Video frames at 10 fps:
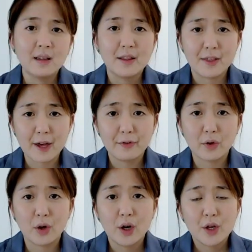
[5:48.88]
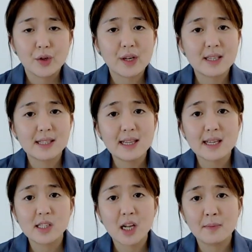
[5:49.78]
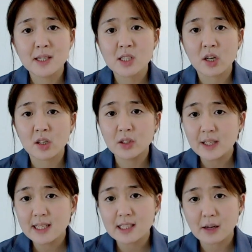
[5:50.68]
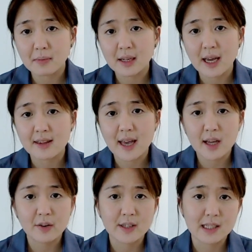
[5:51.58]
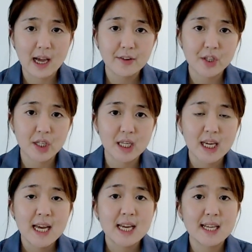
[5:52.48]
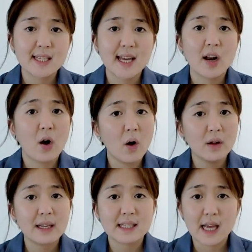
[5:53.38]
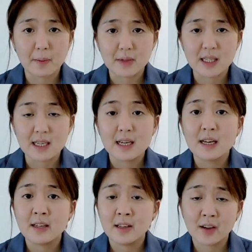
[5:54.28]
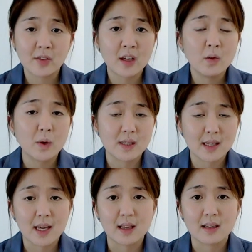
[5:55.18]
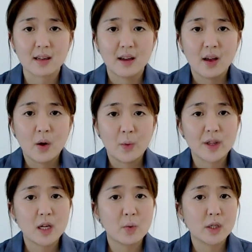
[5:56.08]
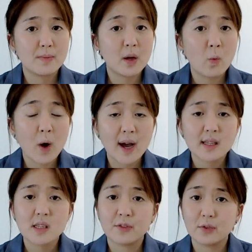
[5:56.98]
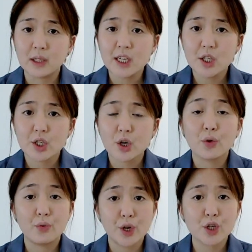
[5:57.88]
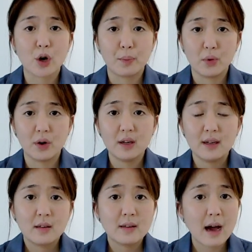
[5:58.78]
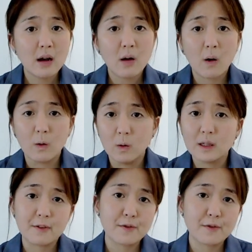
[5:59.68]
Therefore, you can see that Solomon's concluding statement at the end of his life journey is that all is empty. Nothing was gained. Whether it was being wise or foolish, rich or poor, young or old and